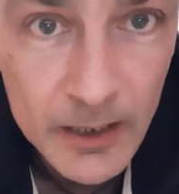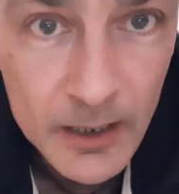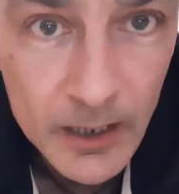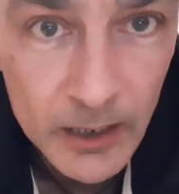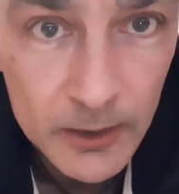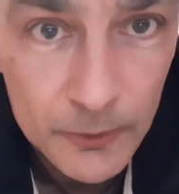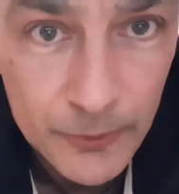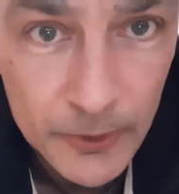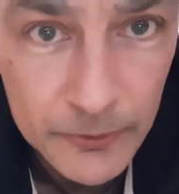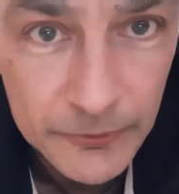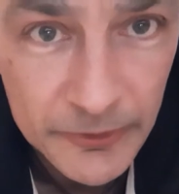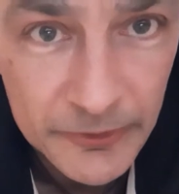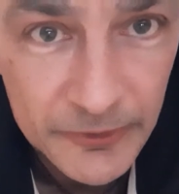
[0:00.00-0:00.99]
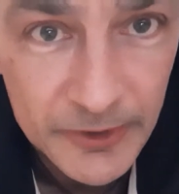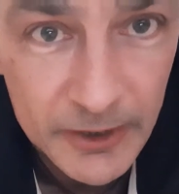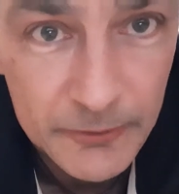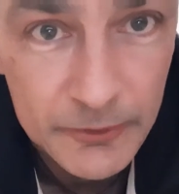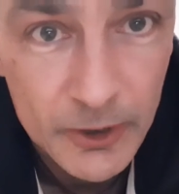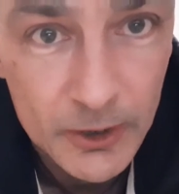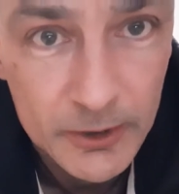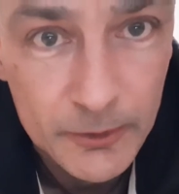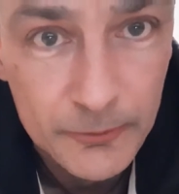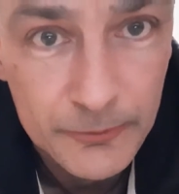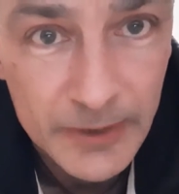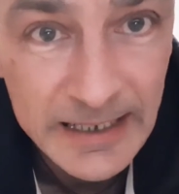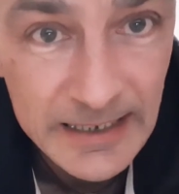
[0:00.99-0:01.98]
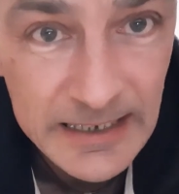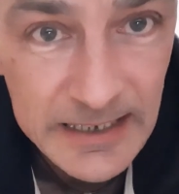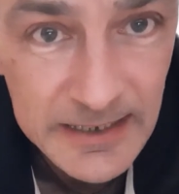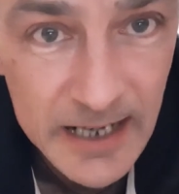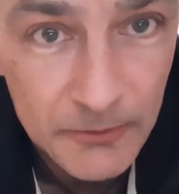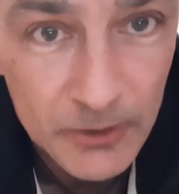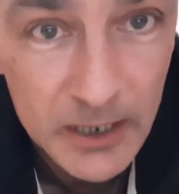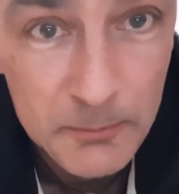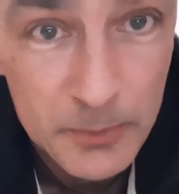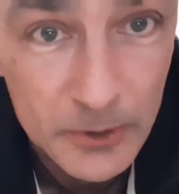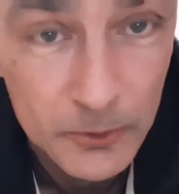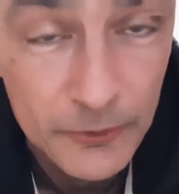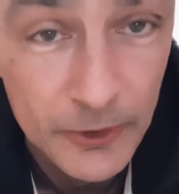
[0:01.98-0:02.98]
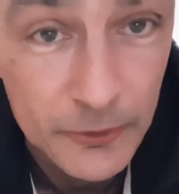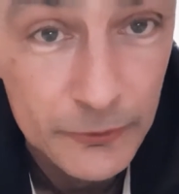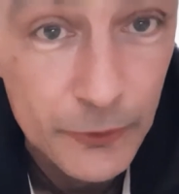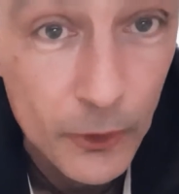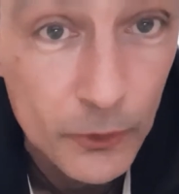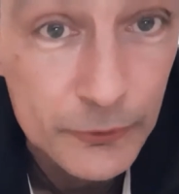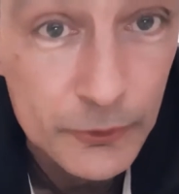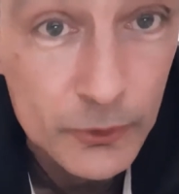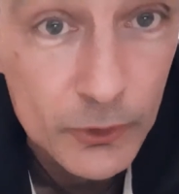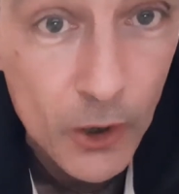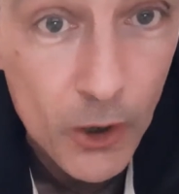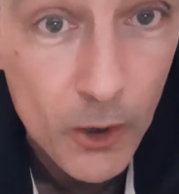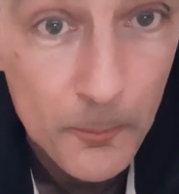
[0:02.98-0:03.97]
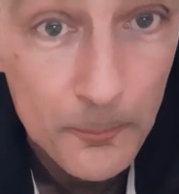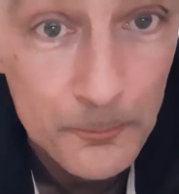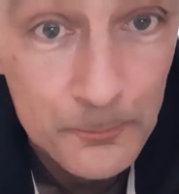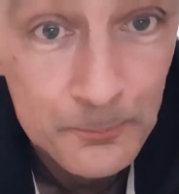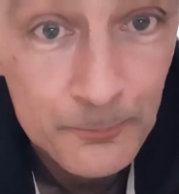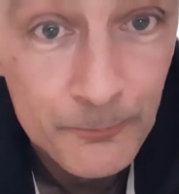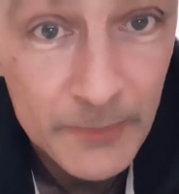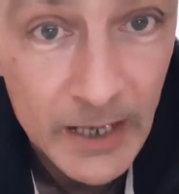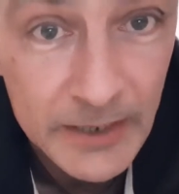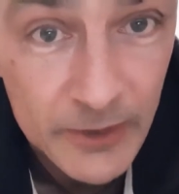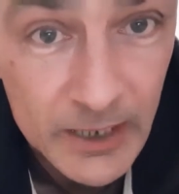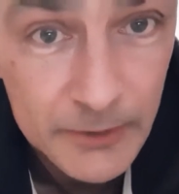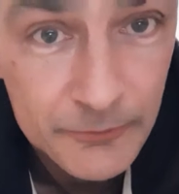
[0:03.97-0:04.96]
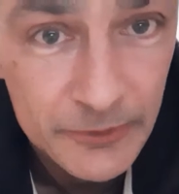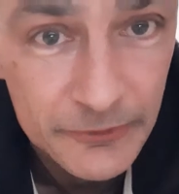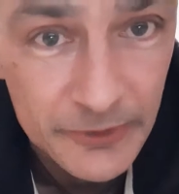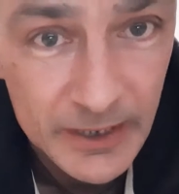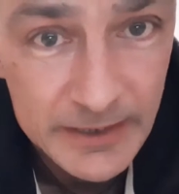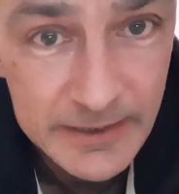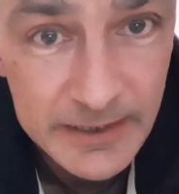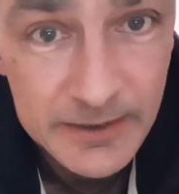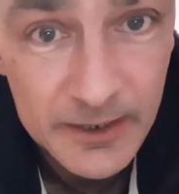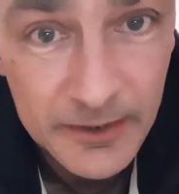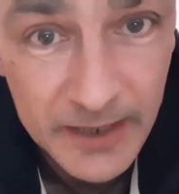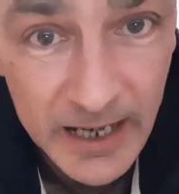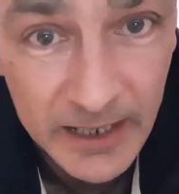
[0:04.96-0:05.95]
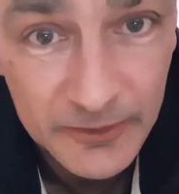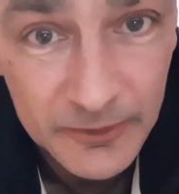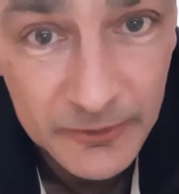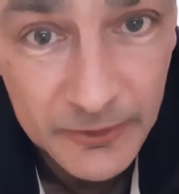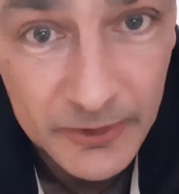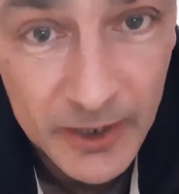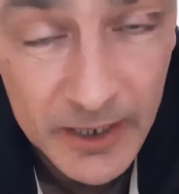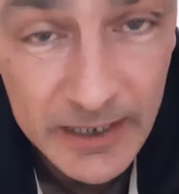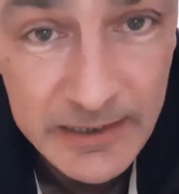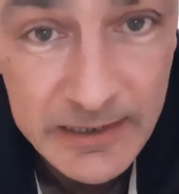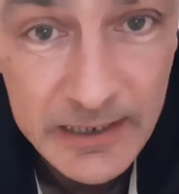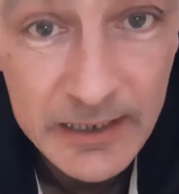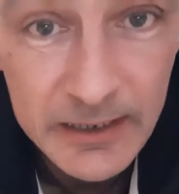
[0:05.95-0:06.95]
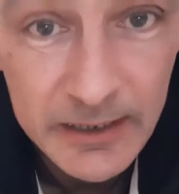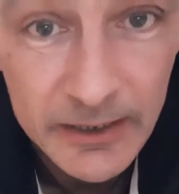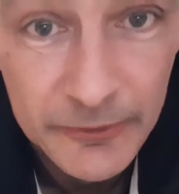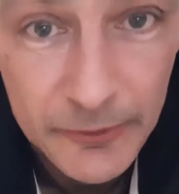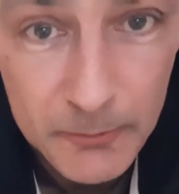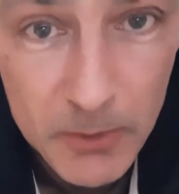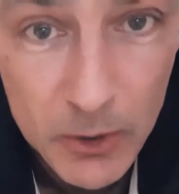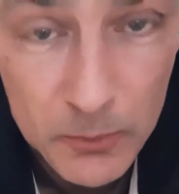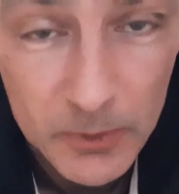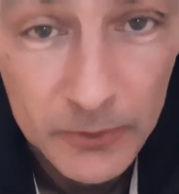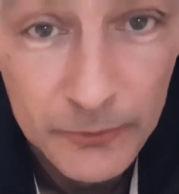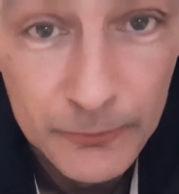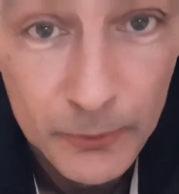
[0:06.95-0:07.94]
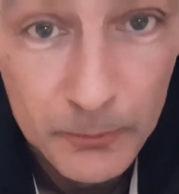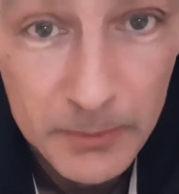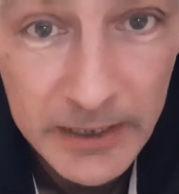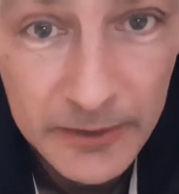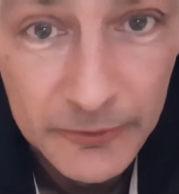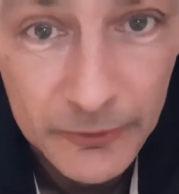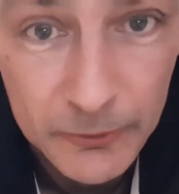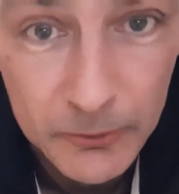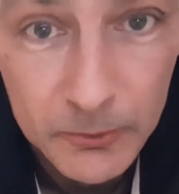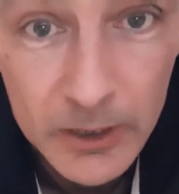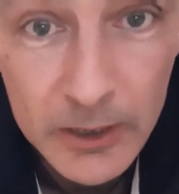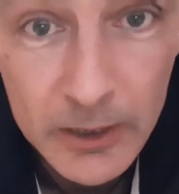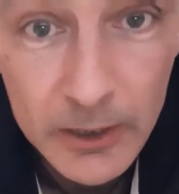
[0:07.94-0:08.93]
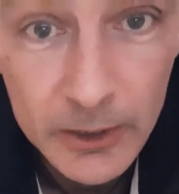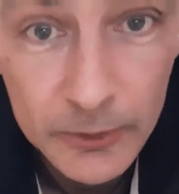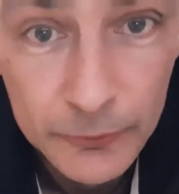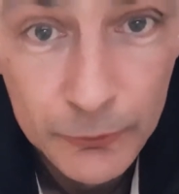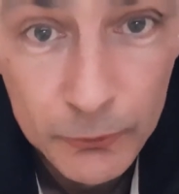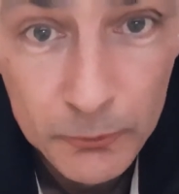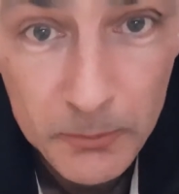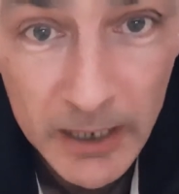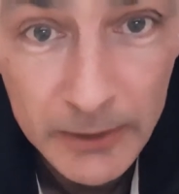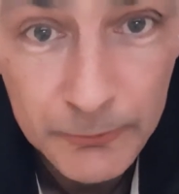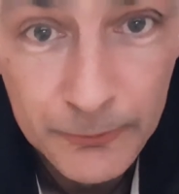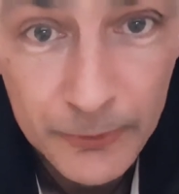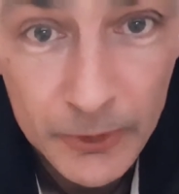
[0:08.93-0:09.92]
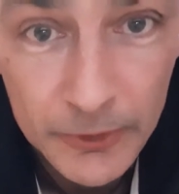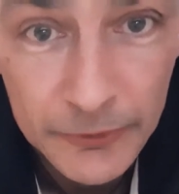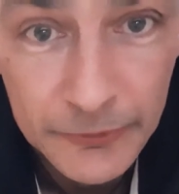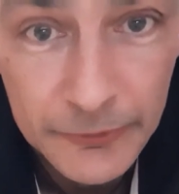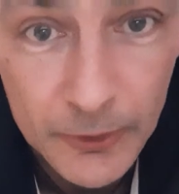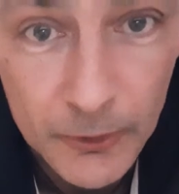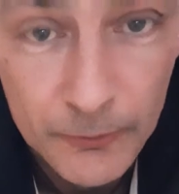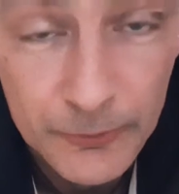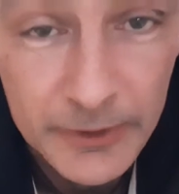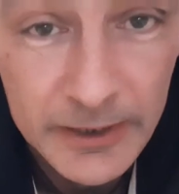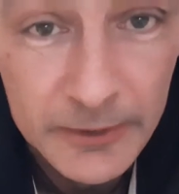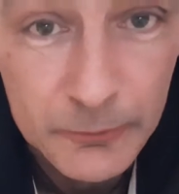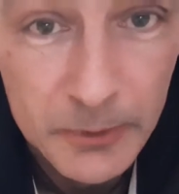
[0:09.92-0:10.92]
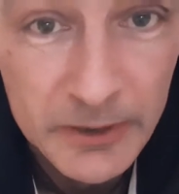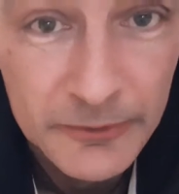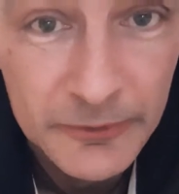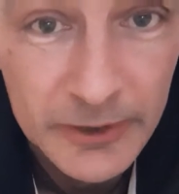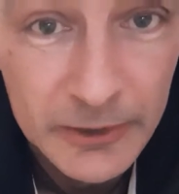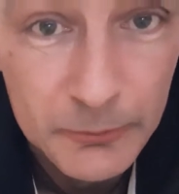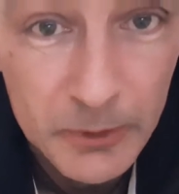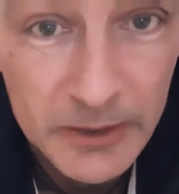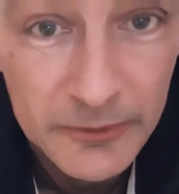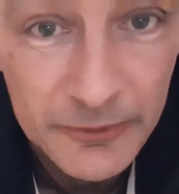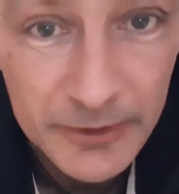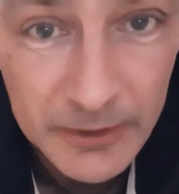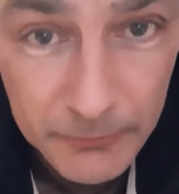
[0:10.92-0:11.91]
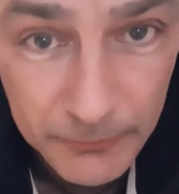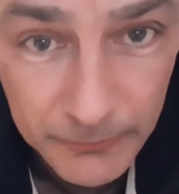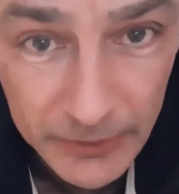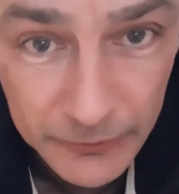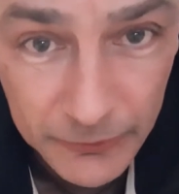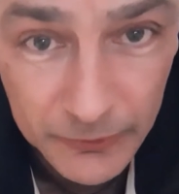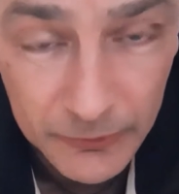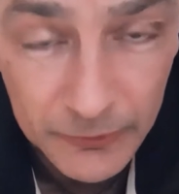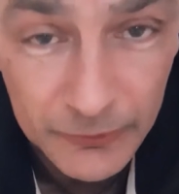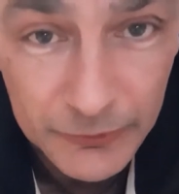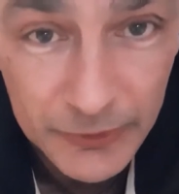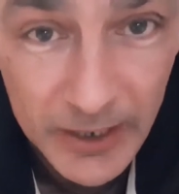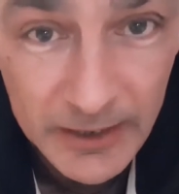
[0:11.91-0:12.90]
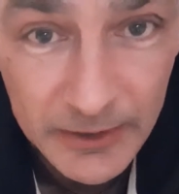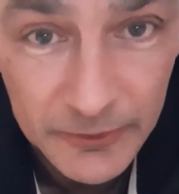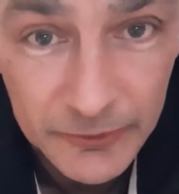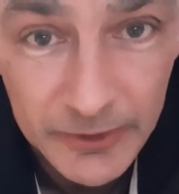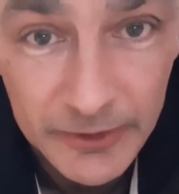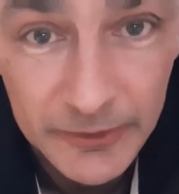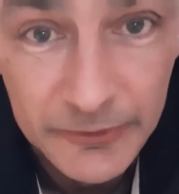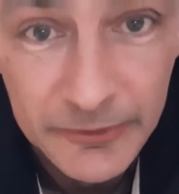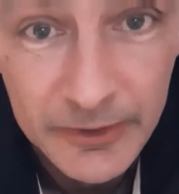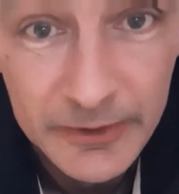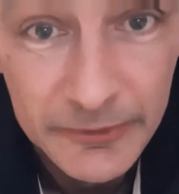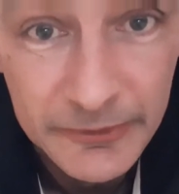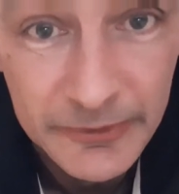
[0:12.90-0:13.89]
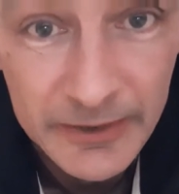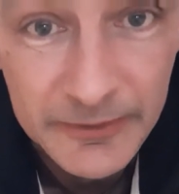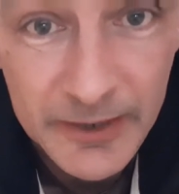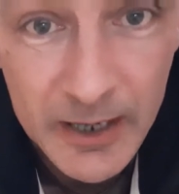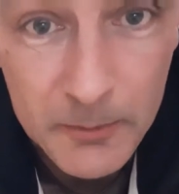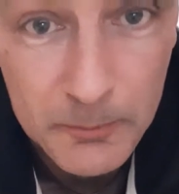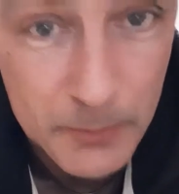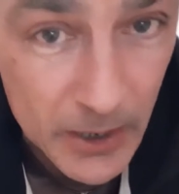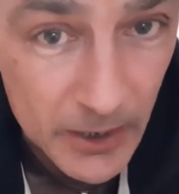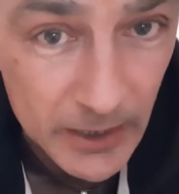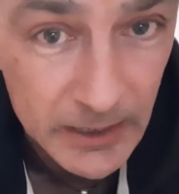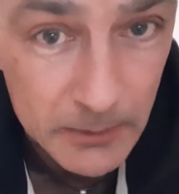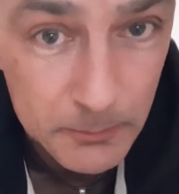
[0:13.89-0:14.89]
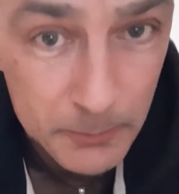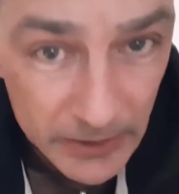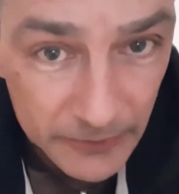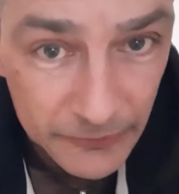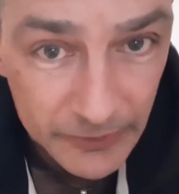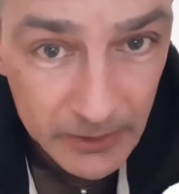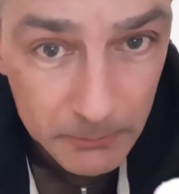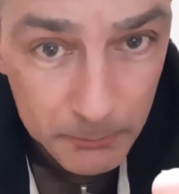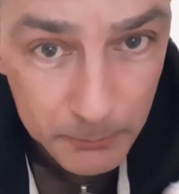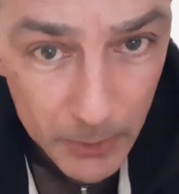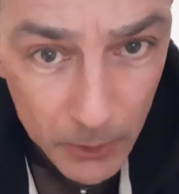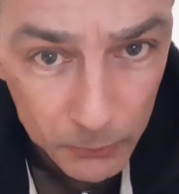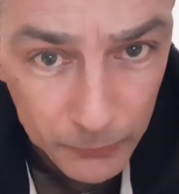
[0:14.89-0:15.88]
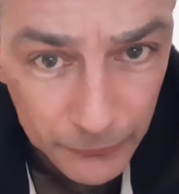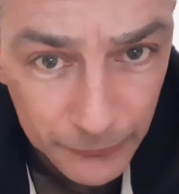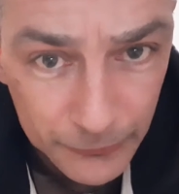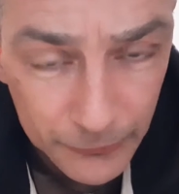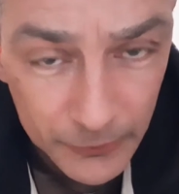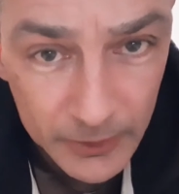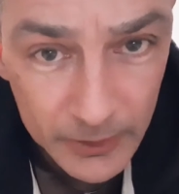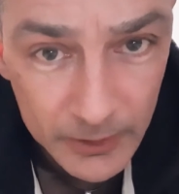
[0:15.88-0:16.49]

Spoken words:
Hello folks, this is David Hurley of EliteDownlineBuilder.com, and I have decided that tonight is the moment for me to do my first of the 2020 Vision Challenges set up by Pixie Post.